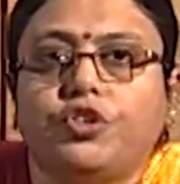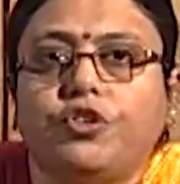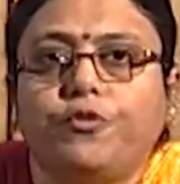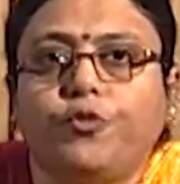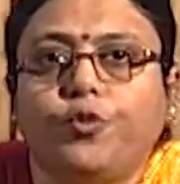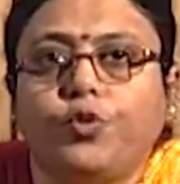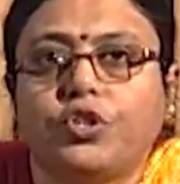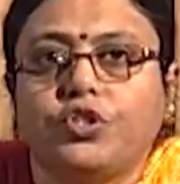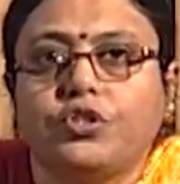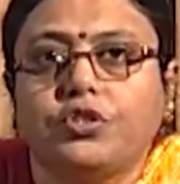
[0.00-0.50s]
of
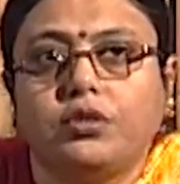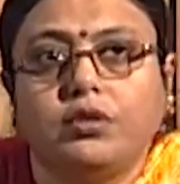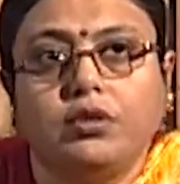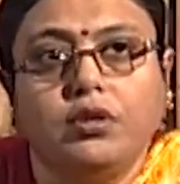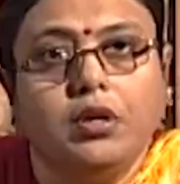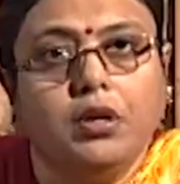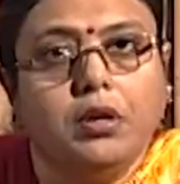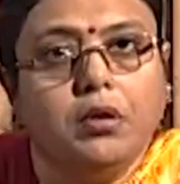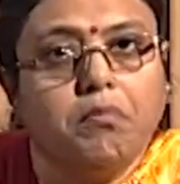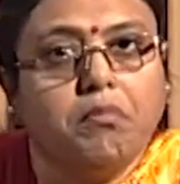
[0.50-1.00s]
water,
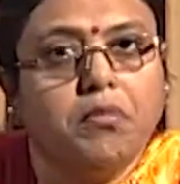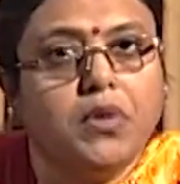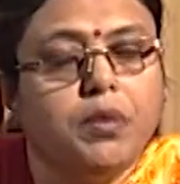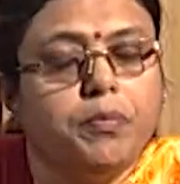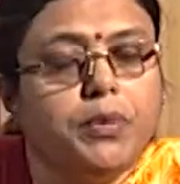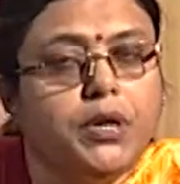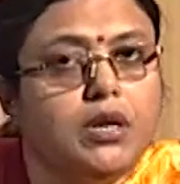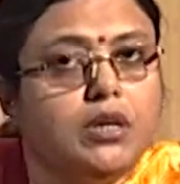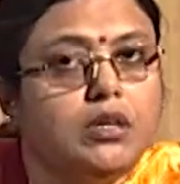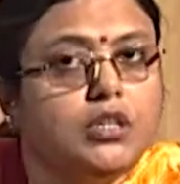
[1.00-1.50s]

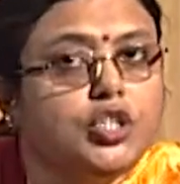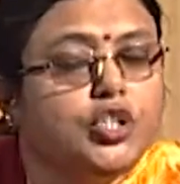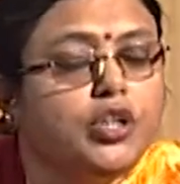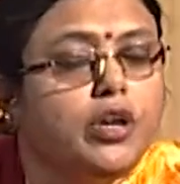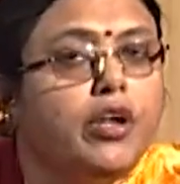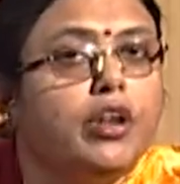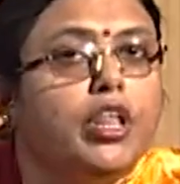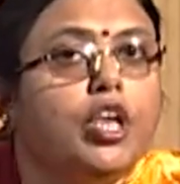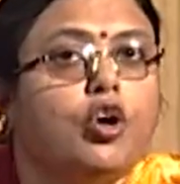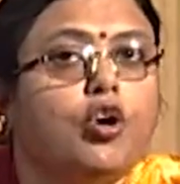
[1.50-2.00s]
maybe
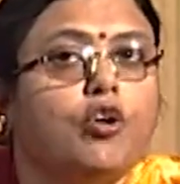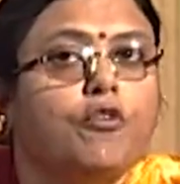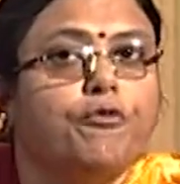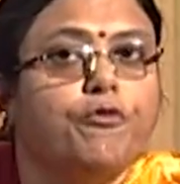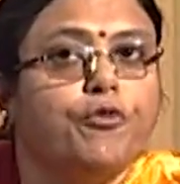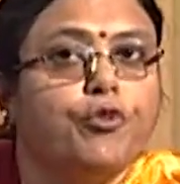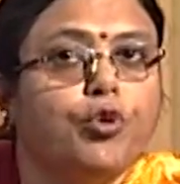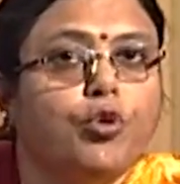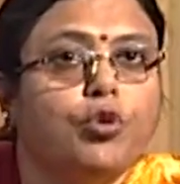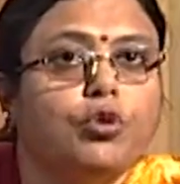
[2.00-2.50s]
sharing of
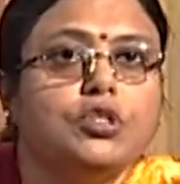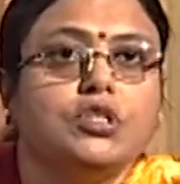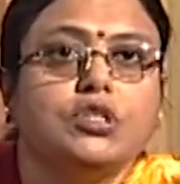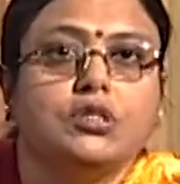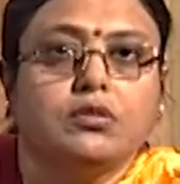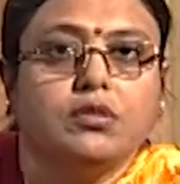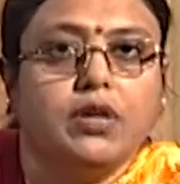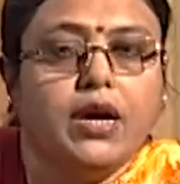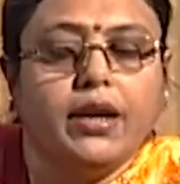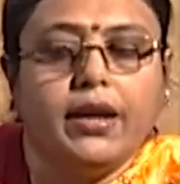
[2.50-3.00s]
roads,
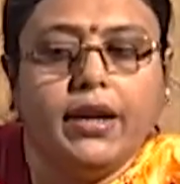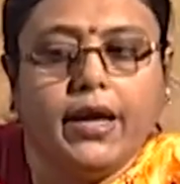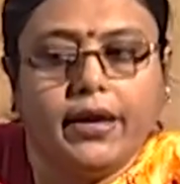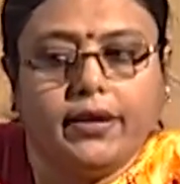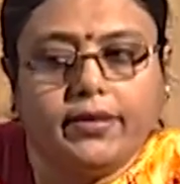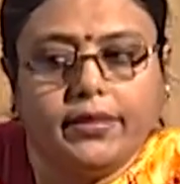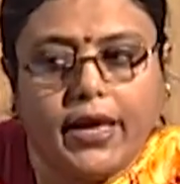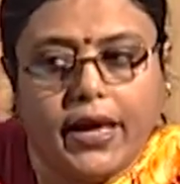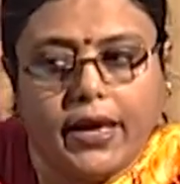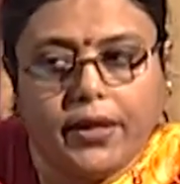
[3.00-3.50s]
and
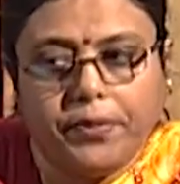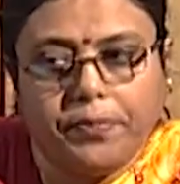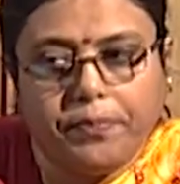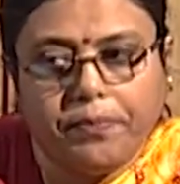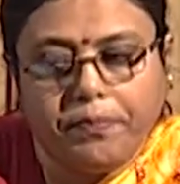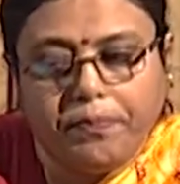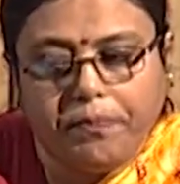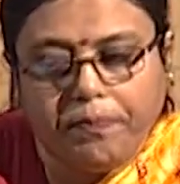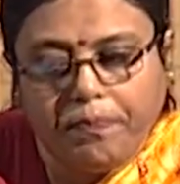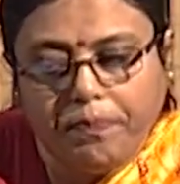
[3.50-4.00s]
like that.
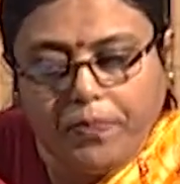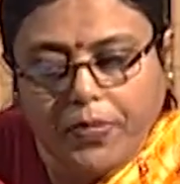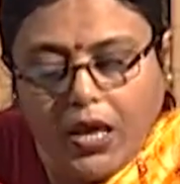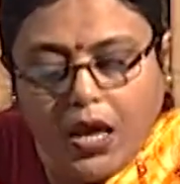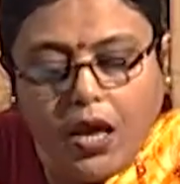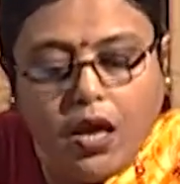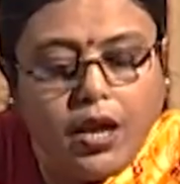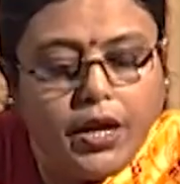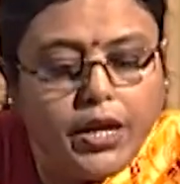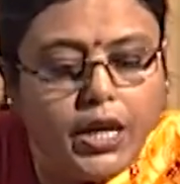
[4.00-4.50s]

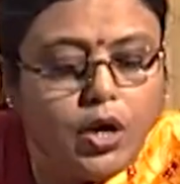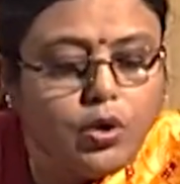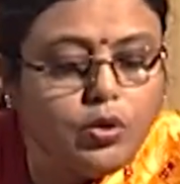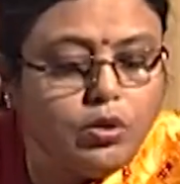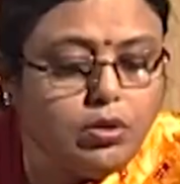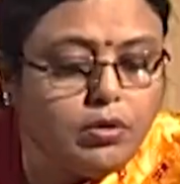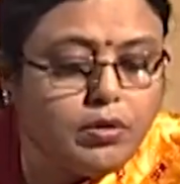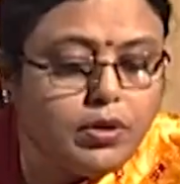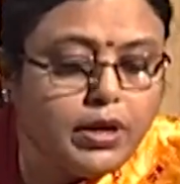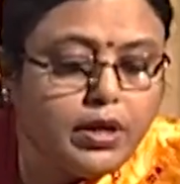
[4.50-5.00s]
Now,
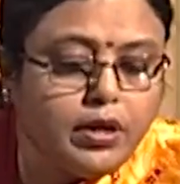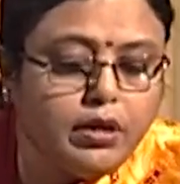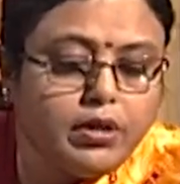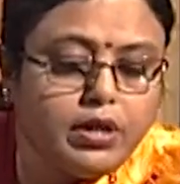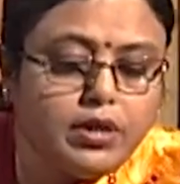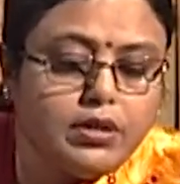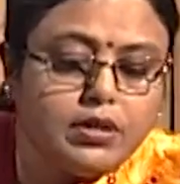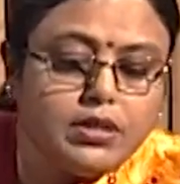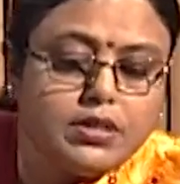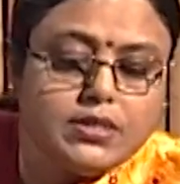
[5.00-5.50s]
here
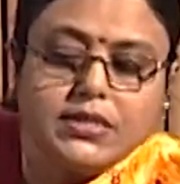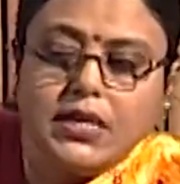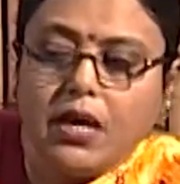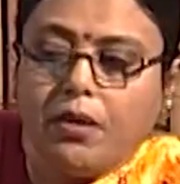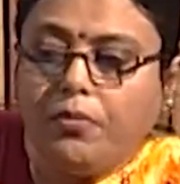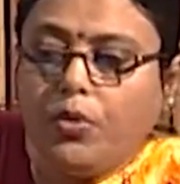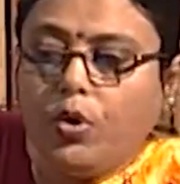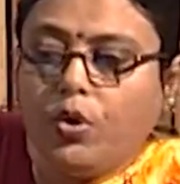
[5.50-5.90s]
are some